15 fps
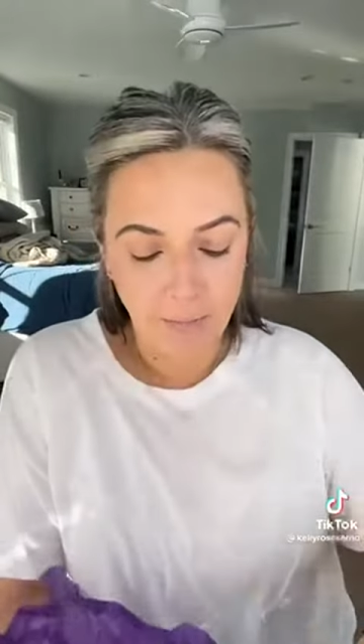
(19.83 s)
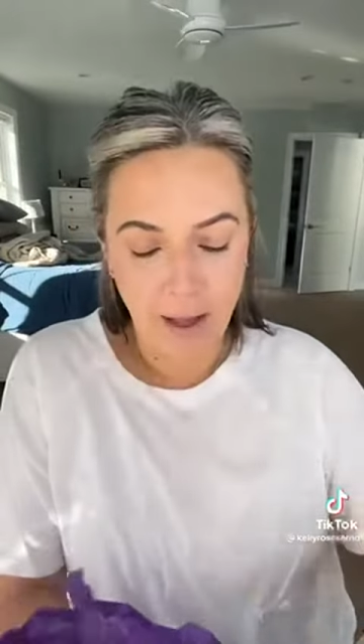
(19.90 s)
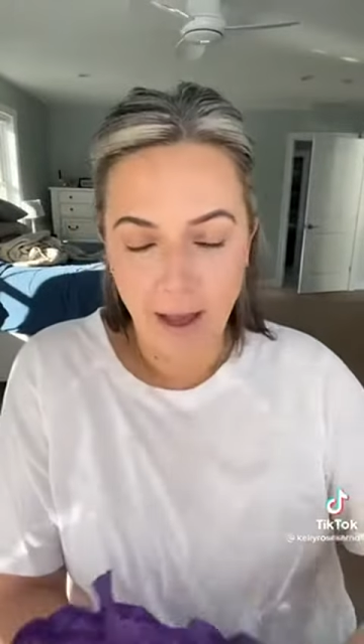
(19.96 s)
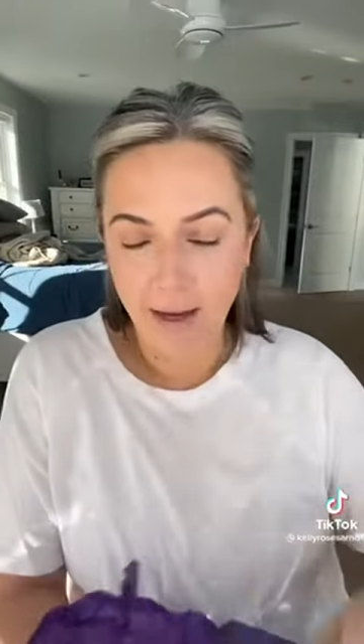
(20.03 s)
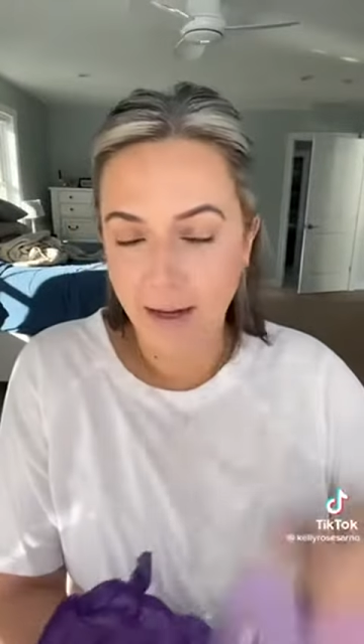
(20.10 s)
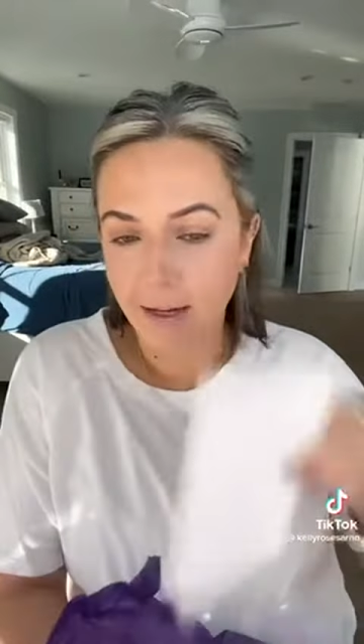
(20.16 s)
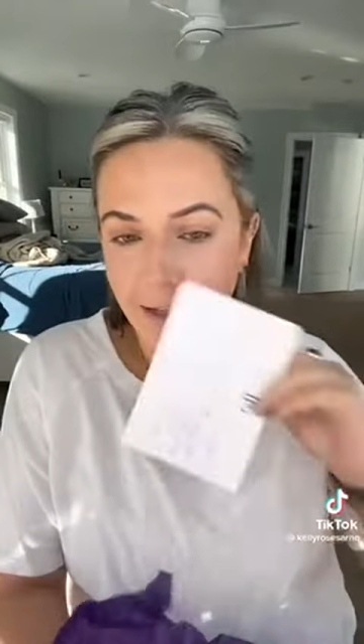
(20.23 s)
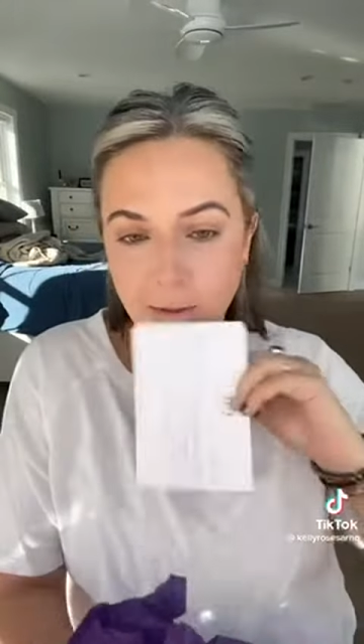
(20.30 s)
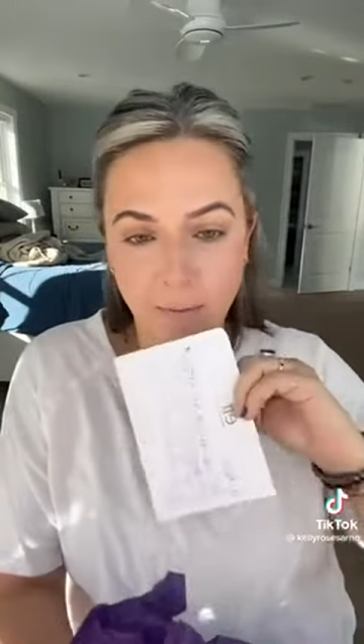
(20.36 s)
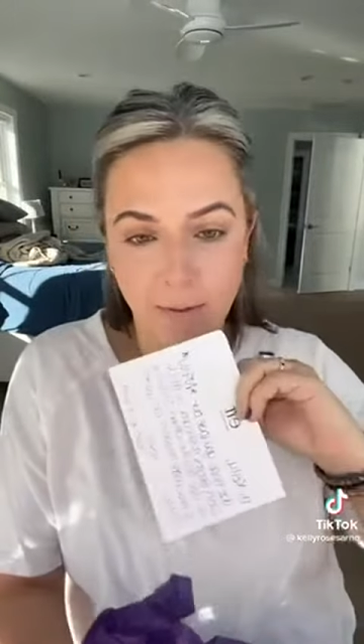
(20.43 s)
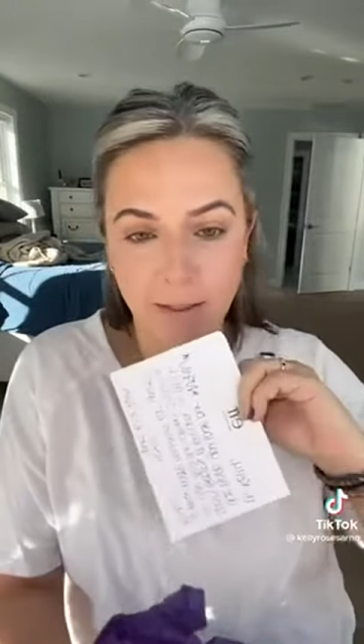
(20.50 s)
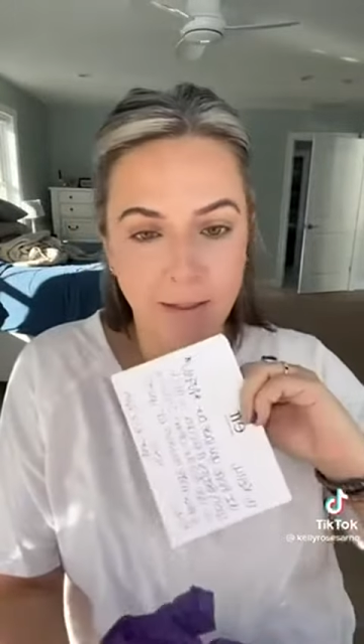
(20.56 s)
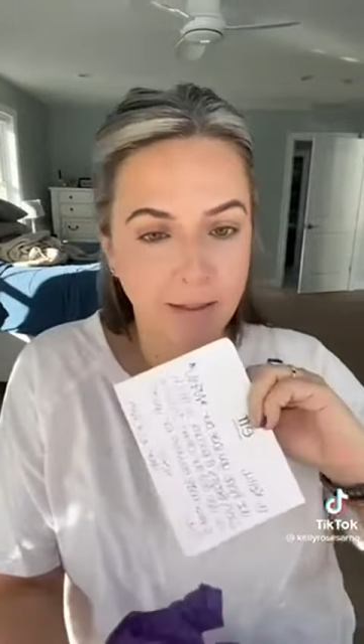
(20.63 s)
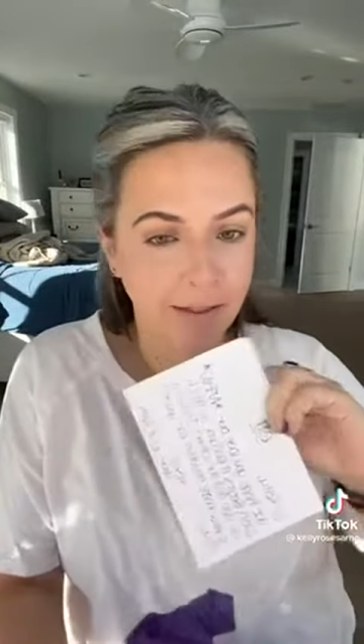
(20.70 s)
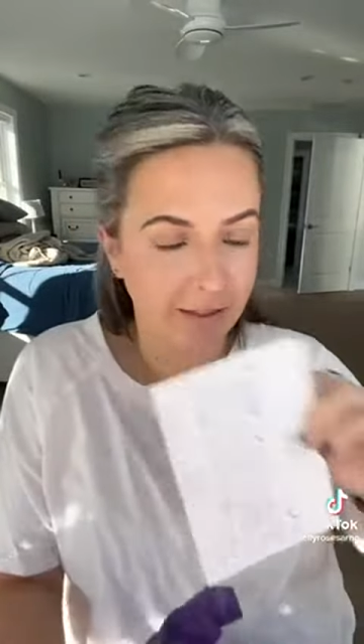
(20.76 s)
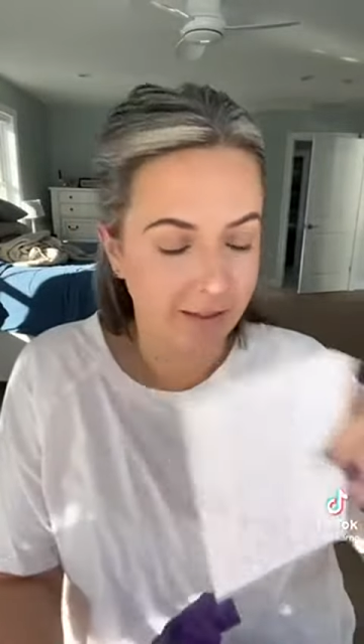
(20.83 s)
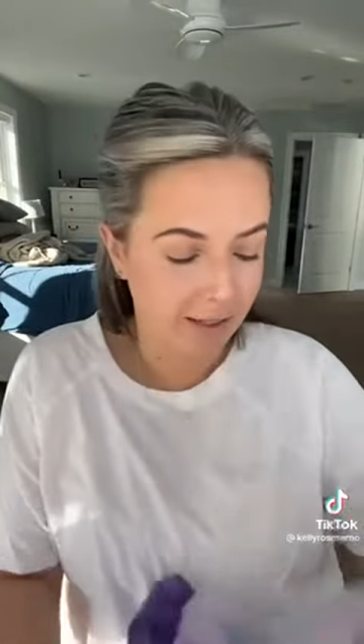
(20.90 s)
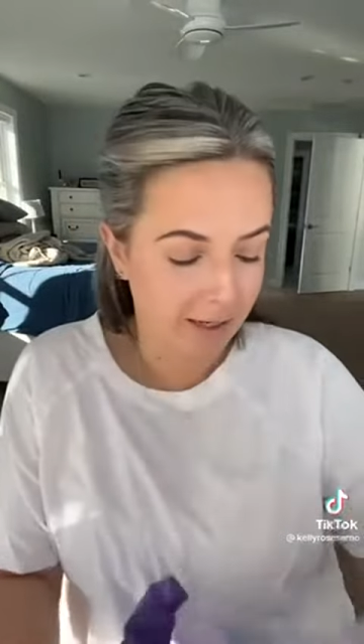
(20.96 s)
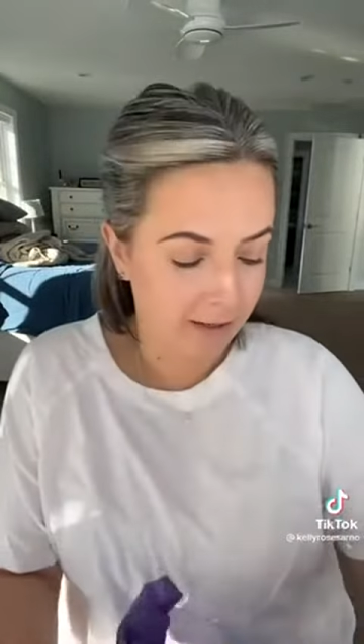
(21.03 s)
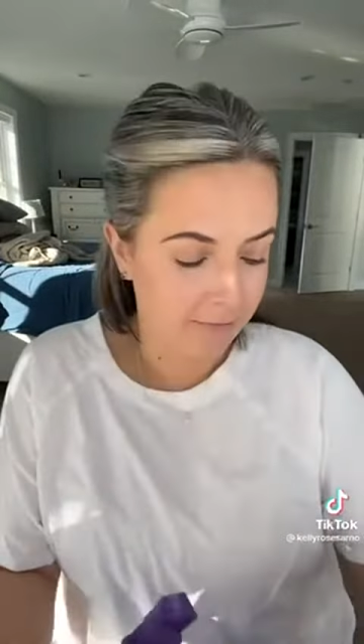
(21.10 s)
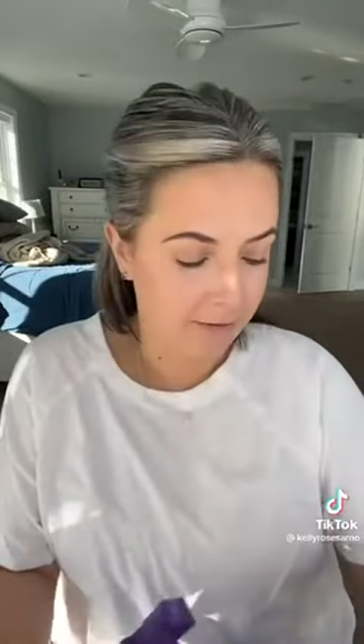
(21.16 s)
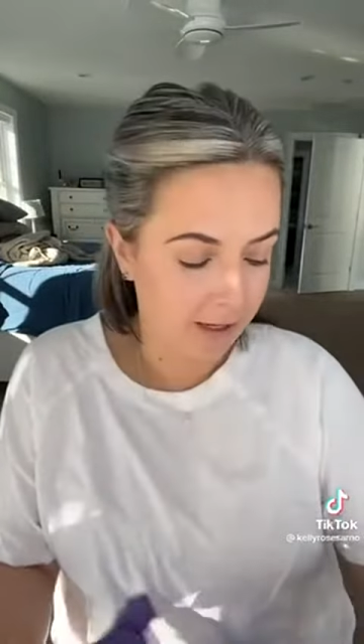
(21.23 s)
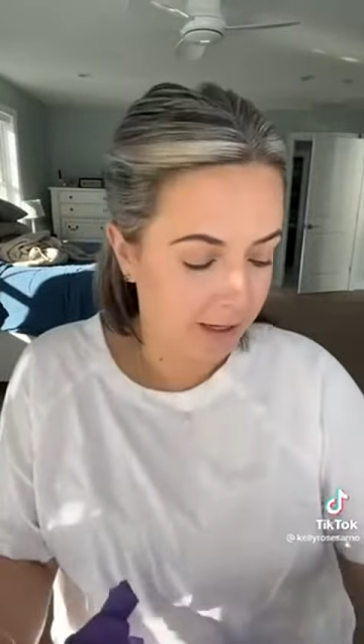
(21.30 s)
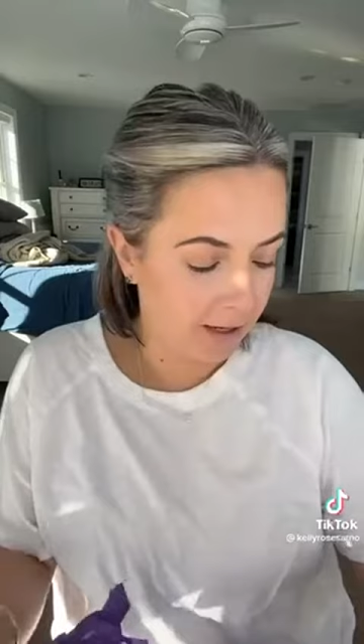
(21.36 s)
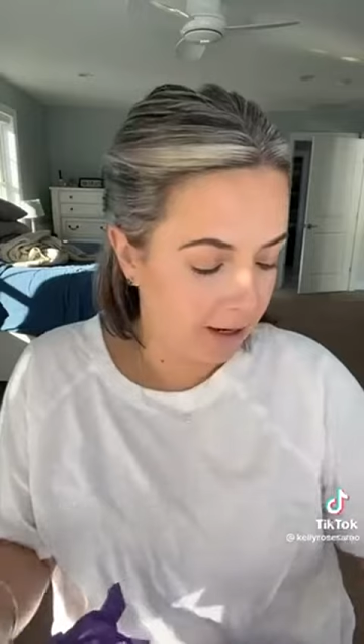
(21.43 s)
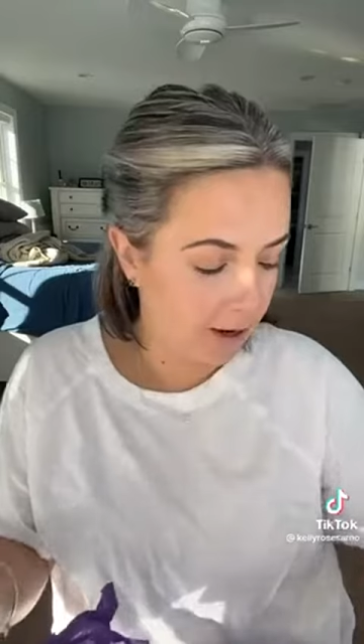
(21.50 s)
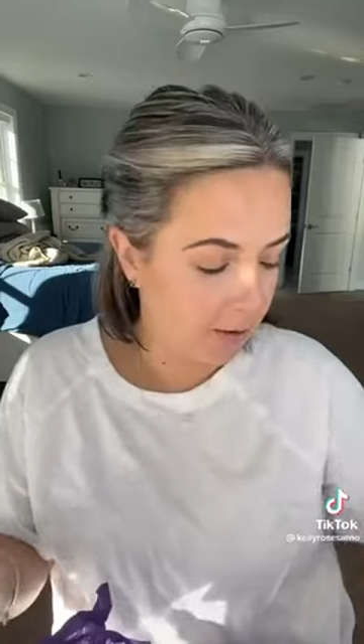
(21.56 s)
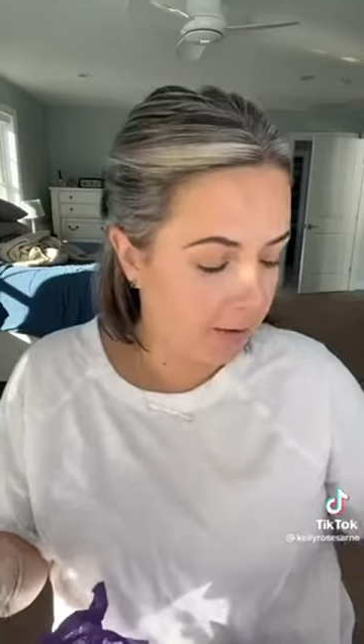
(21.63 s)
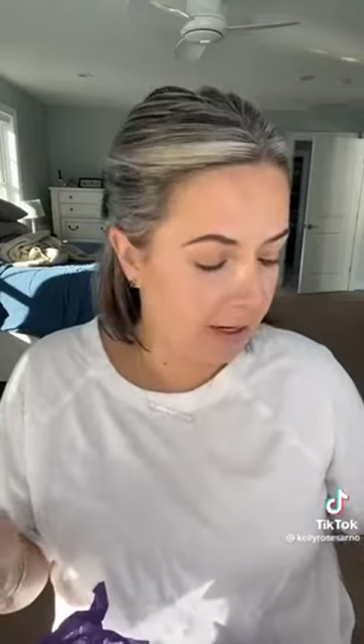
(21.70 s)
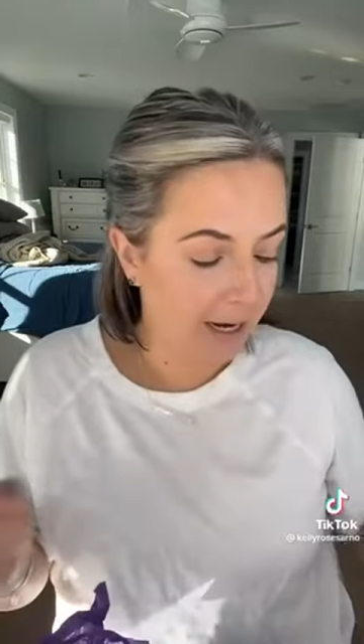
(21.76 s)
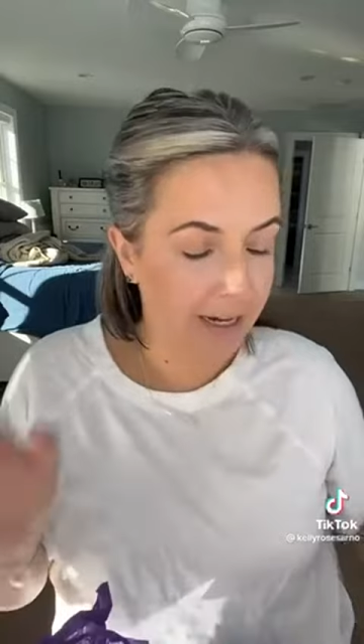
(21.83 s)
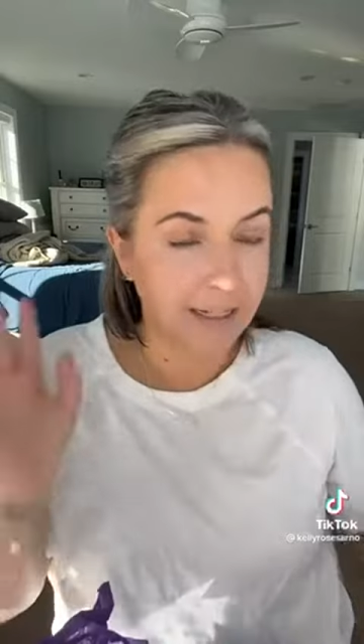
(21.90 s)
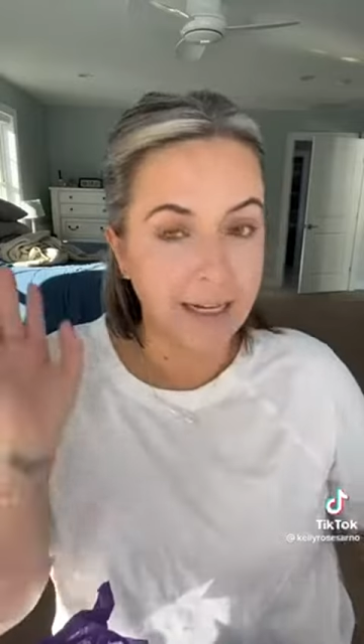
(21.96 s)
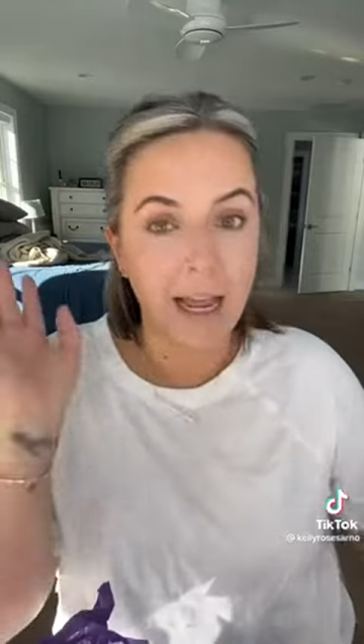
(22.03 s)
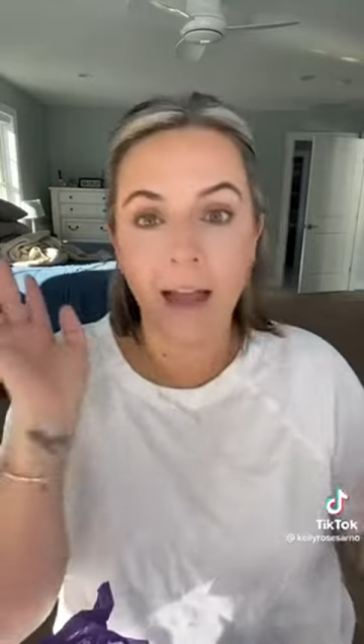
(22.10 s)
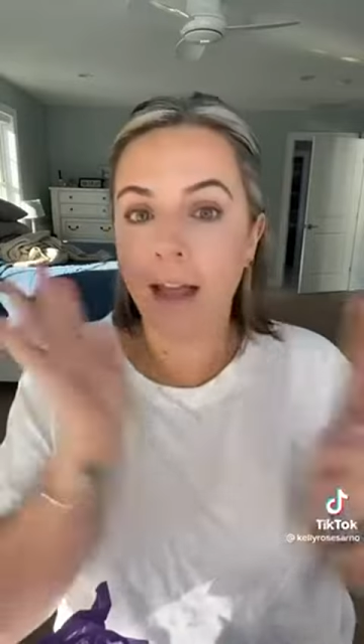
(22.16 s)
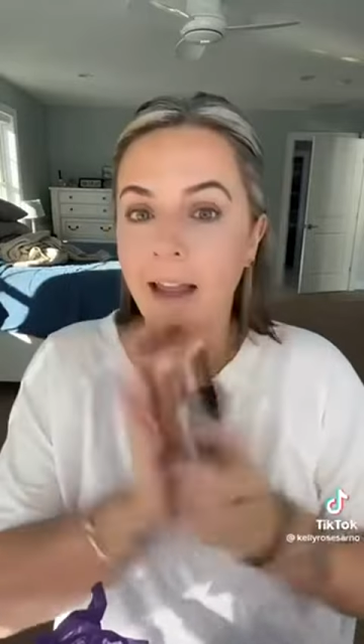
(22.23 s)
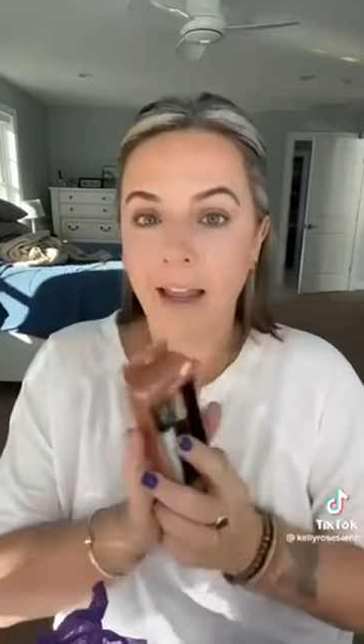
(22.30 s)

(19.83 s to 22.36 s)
package with a little handwritten note and